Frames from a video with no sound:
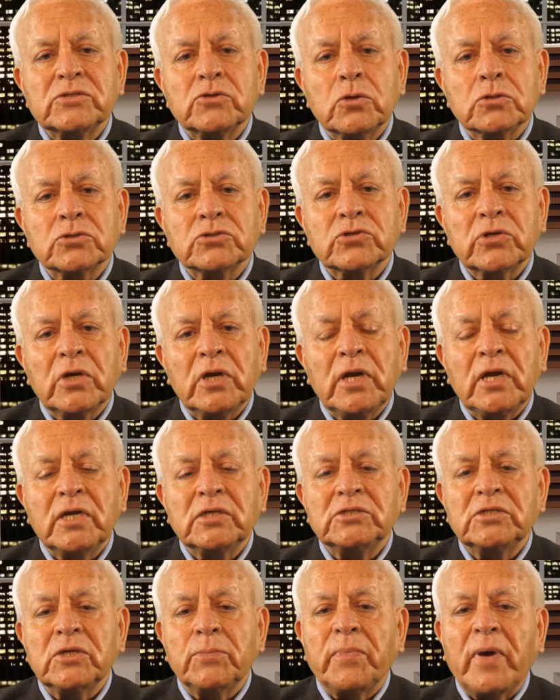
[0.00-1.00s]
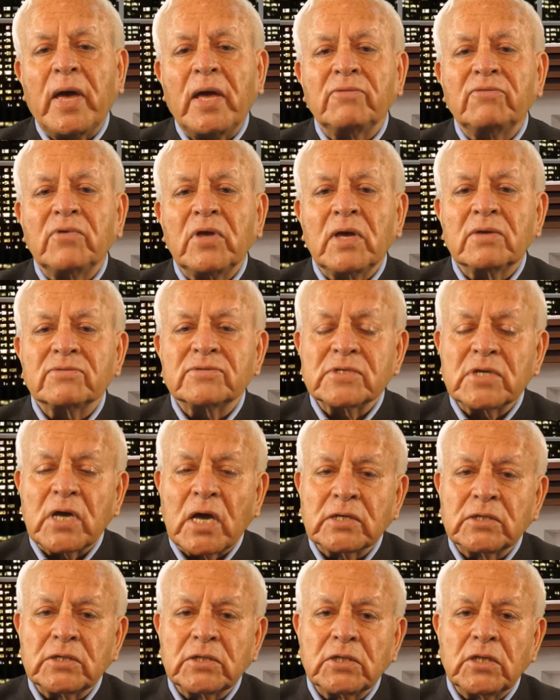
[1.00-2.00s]
Australia and Japan, we have
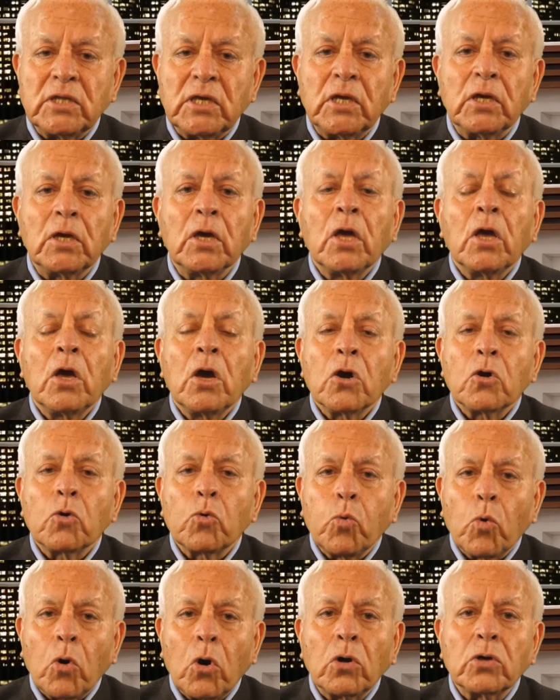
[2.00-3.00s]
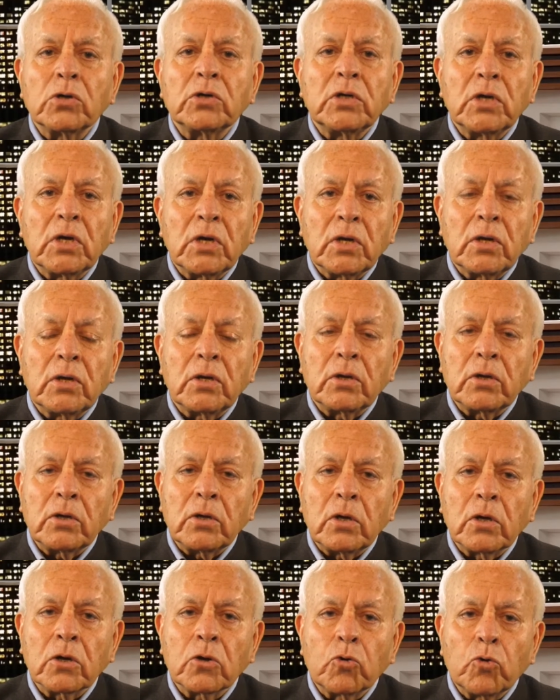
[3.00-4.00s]
started the Quad
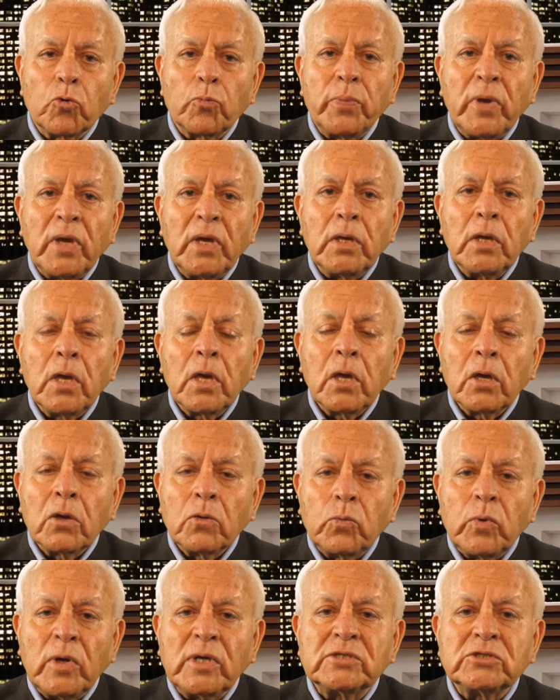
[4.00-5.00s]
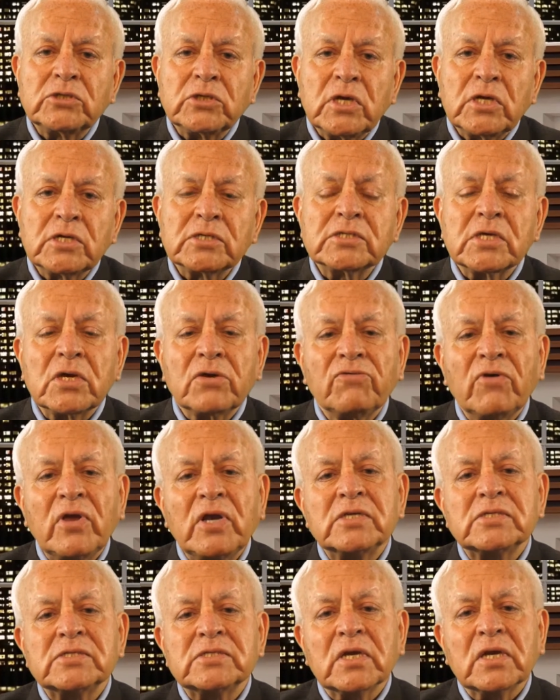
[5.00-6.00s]
grouping, which is a
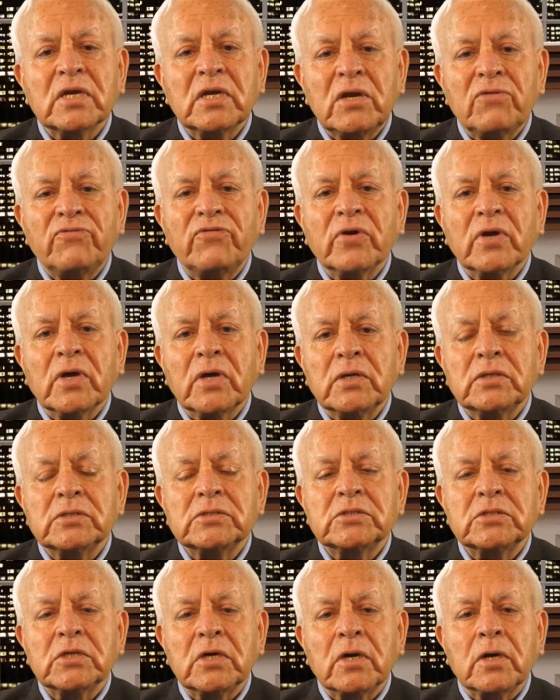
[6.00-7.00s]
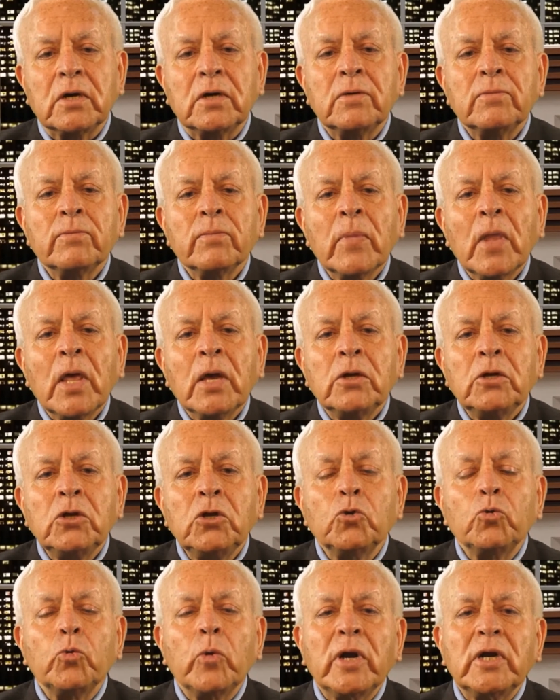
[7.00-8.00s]
very significant
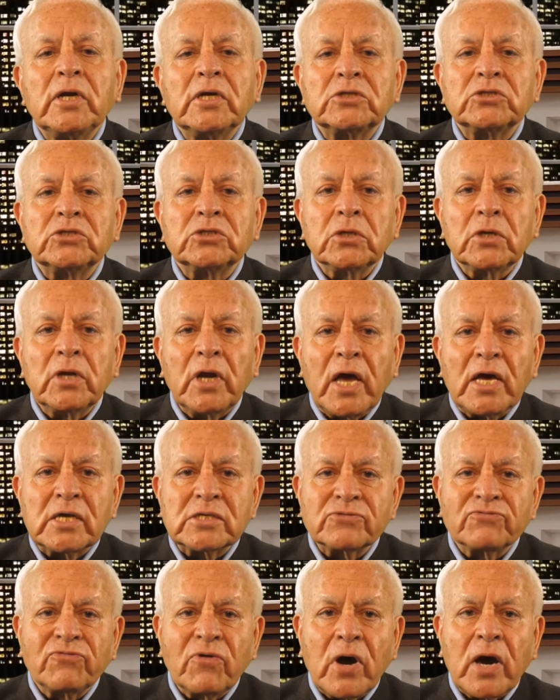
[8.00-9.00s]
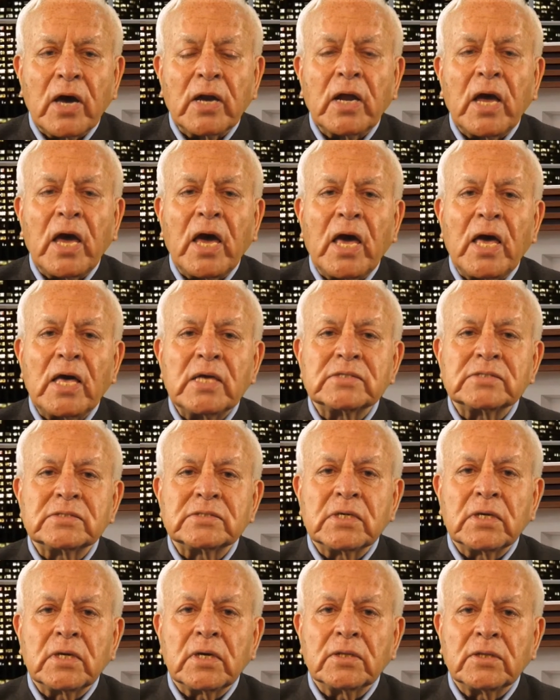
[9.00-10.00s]
new addition as far
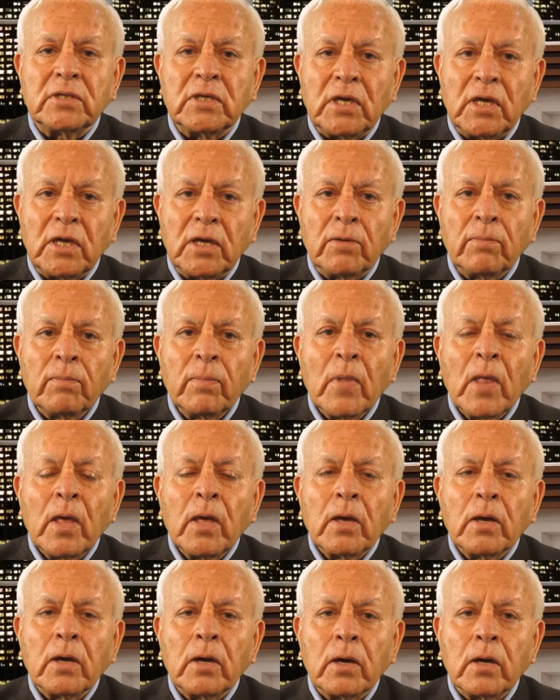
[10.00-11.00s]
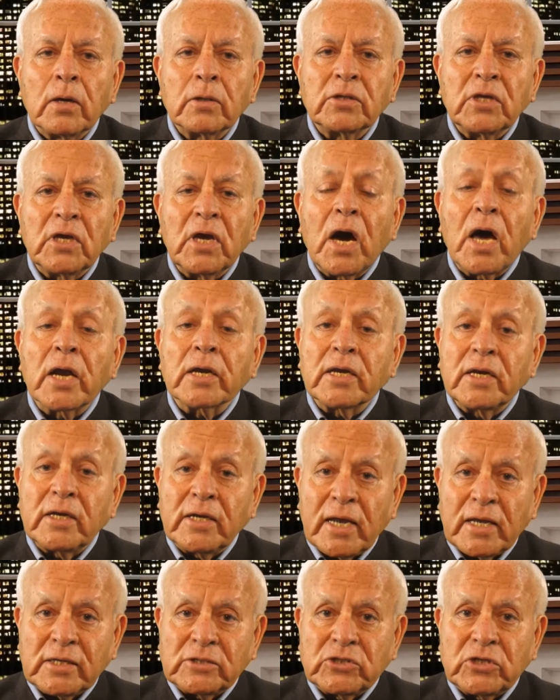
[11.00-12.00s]
as the
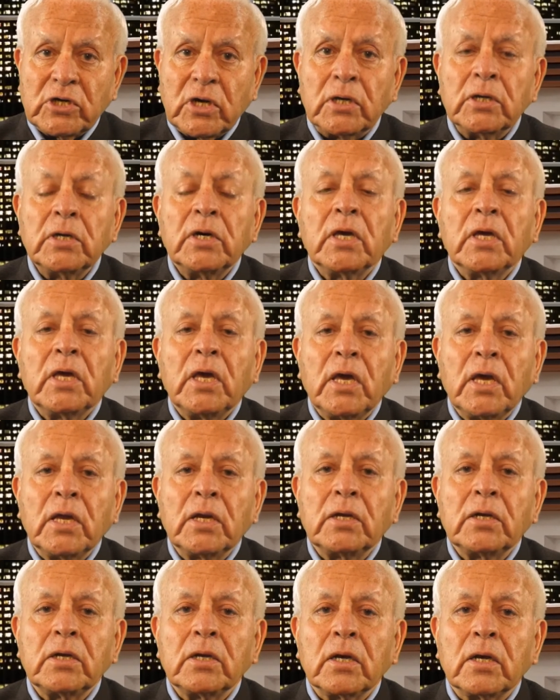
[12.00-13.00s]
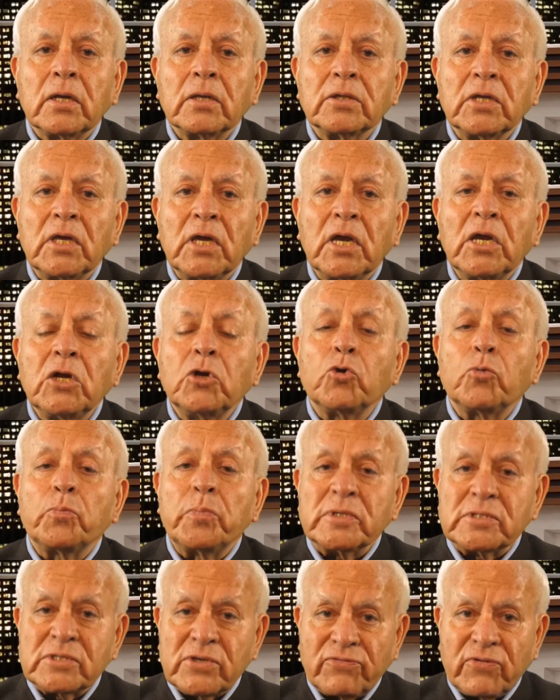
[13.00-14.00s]
architecture in the
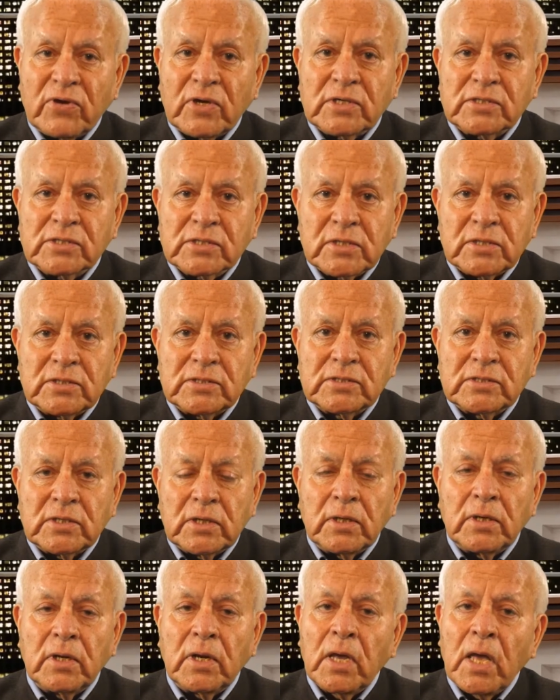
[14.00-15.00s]
Indo-Pacific is concerned.